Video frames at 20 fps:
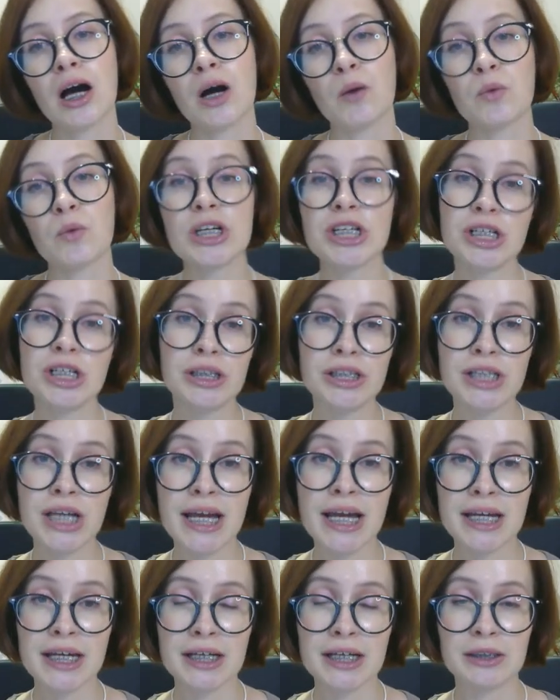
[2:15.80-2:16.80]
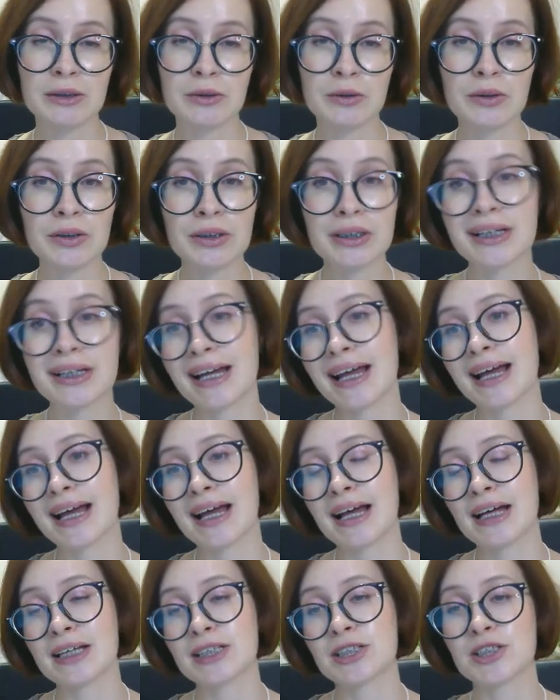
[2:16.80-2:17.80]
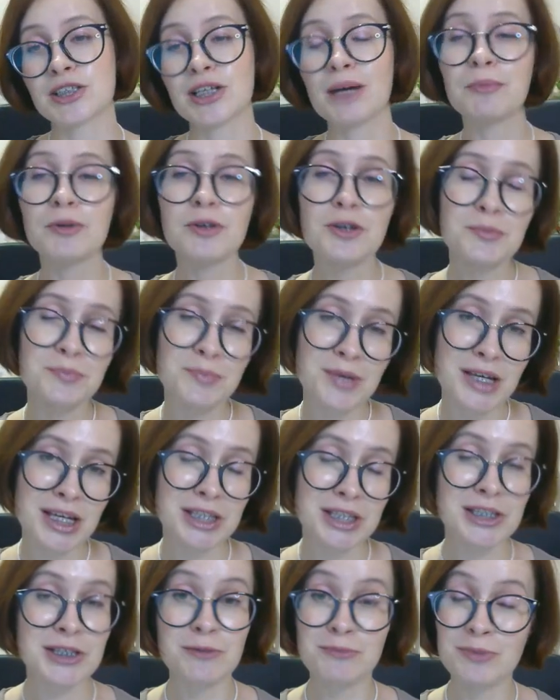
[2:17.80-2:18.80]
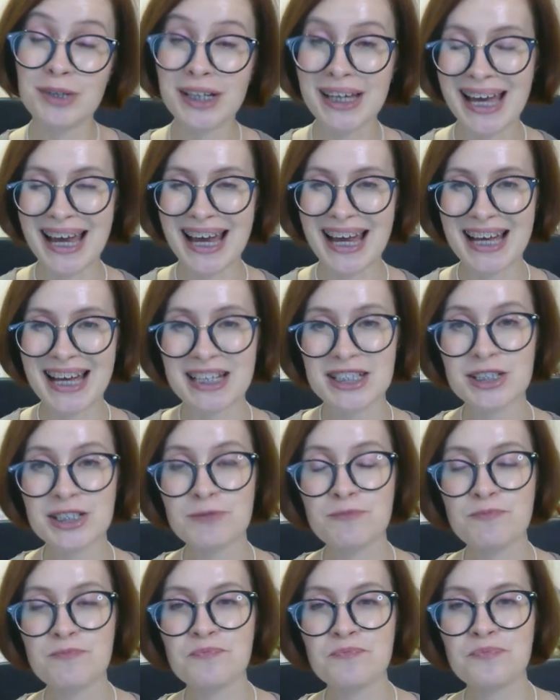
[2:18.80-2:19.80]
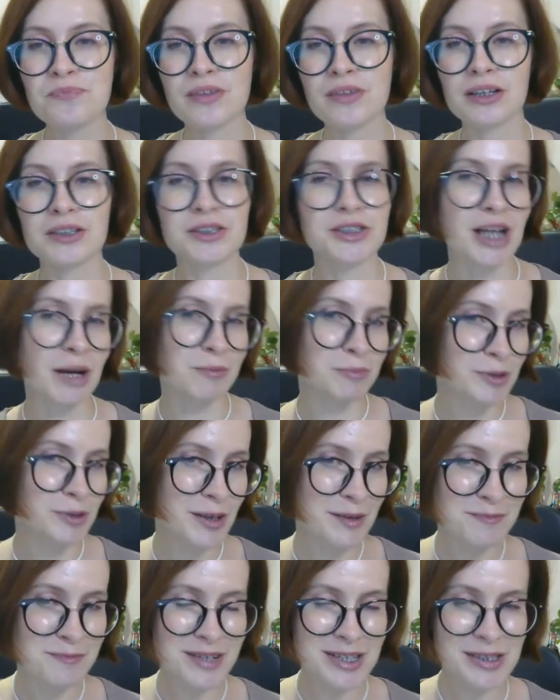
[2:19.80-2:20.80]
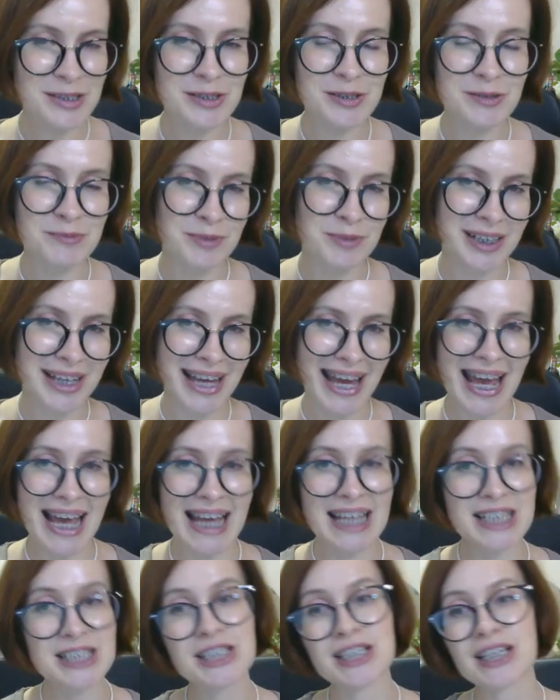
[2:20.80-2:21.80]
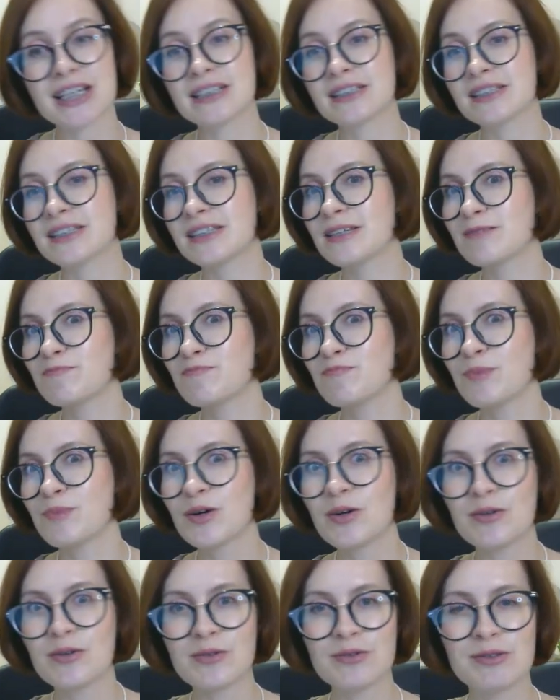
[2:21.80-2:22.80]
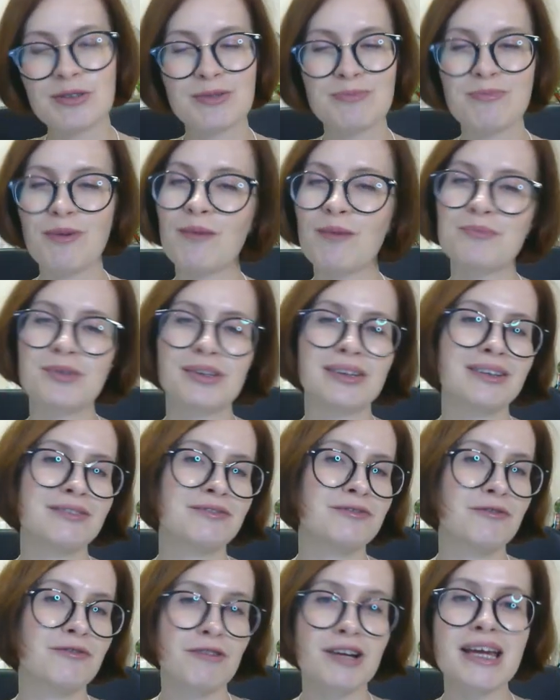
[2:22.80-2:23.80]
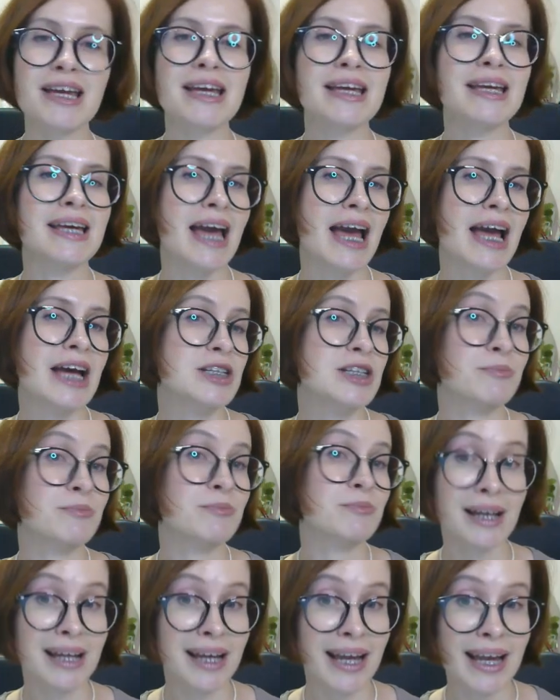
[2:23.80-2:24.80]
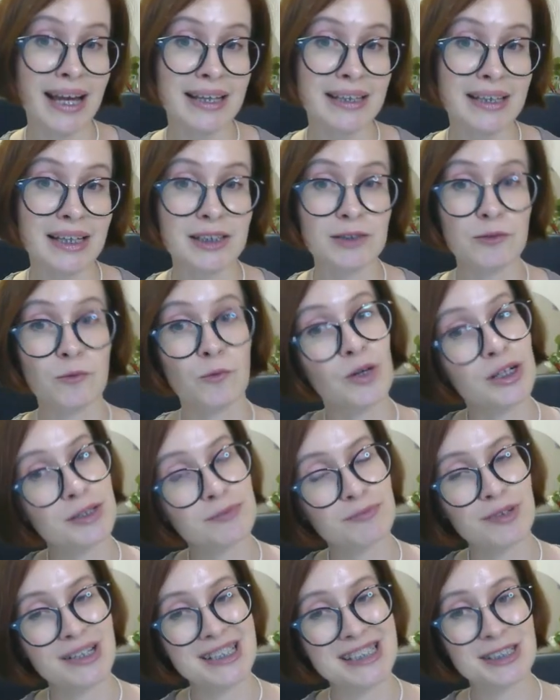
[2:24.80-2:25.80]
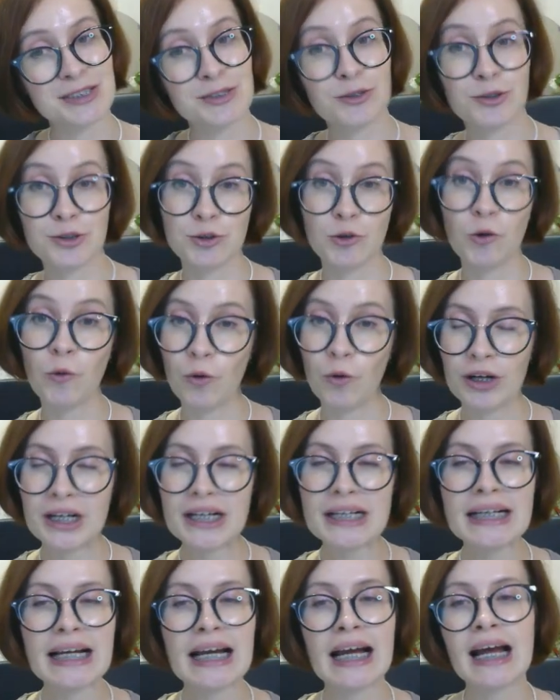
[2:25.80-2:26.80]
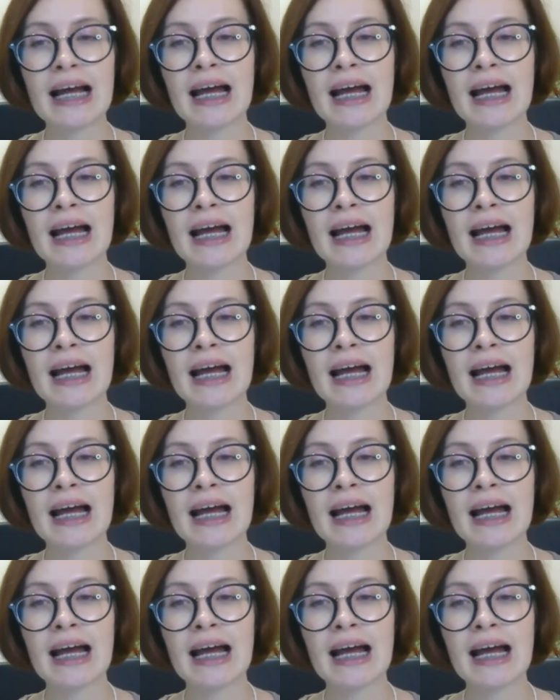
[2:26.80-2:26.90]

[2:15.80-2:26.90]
uh, we shall take a look at WP Supercache WP Super Cache is the most popular free cache plugin at WordPress.org.